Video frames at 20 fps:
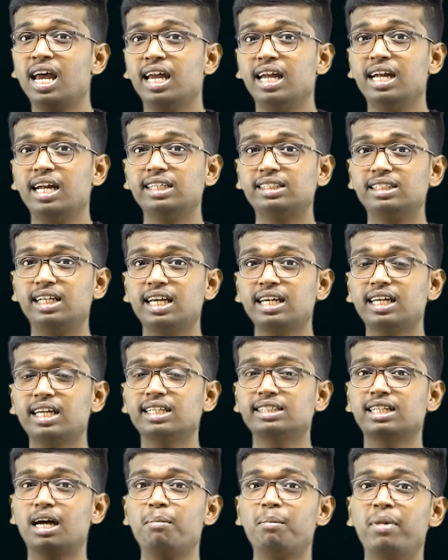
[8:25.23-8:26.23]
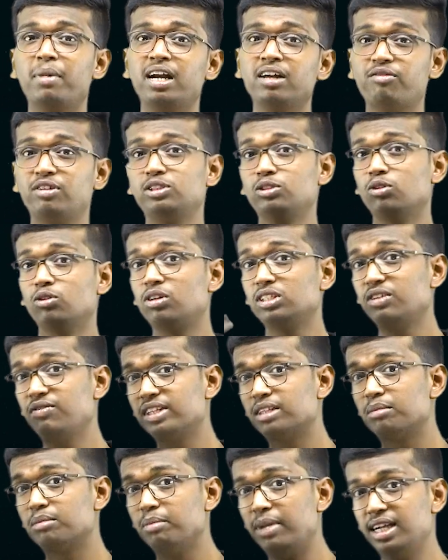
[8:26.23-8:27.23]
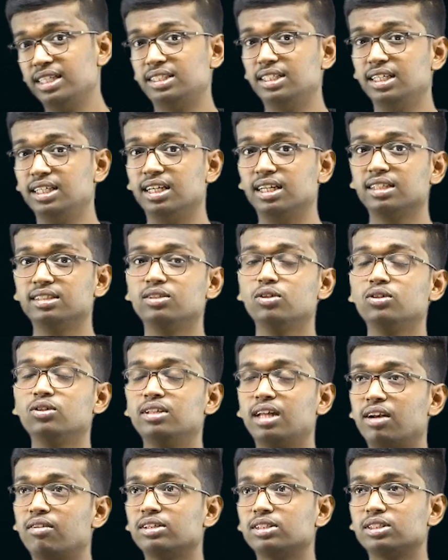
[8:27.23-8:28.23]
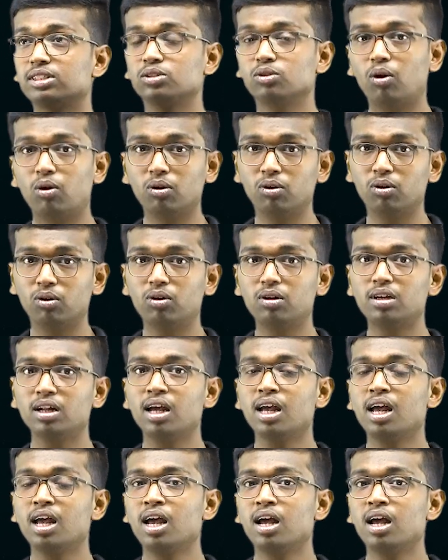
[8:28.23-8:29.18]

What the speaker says: It's like it's combining physiology with medicine. So that was so good.